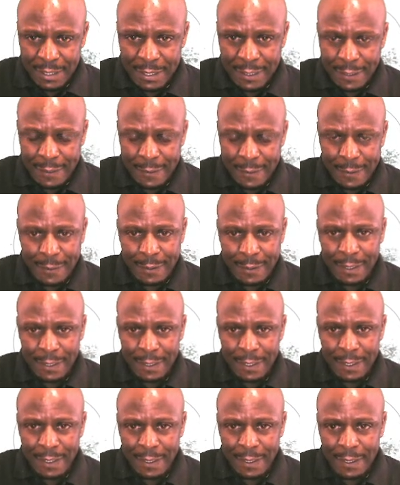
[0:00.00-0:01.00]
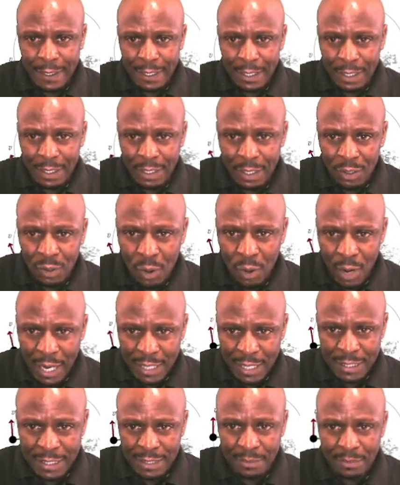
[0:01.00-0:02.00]
the, the
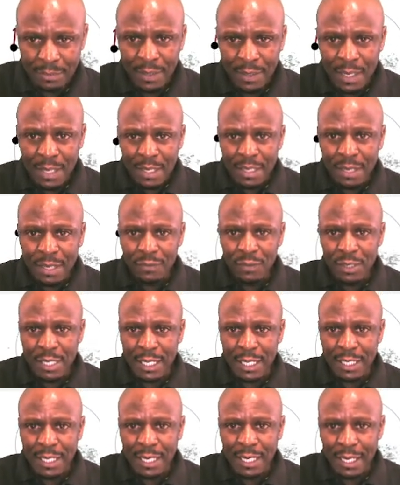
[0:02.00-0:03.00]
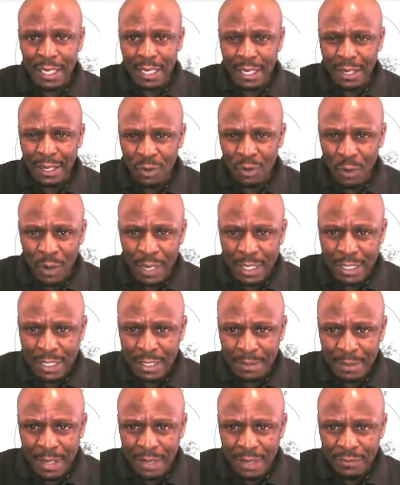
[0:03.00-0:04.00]
logarithm if you take the
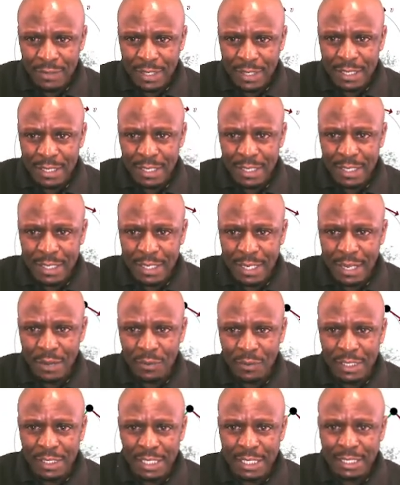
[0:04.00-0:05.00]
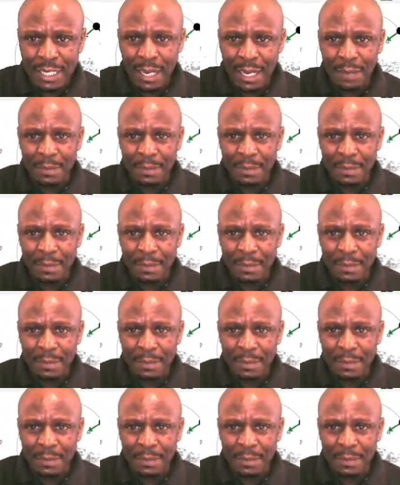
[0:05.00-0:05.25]
logarithm everything here would just come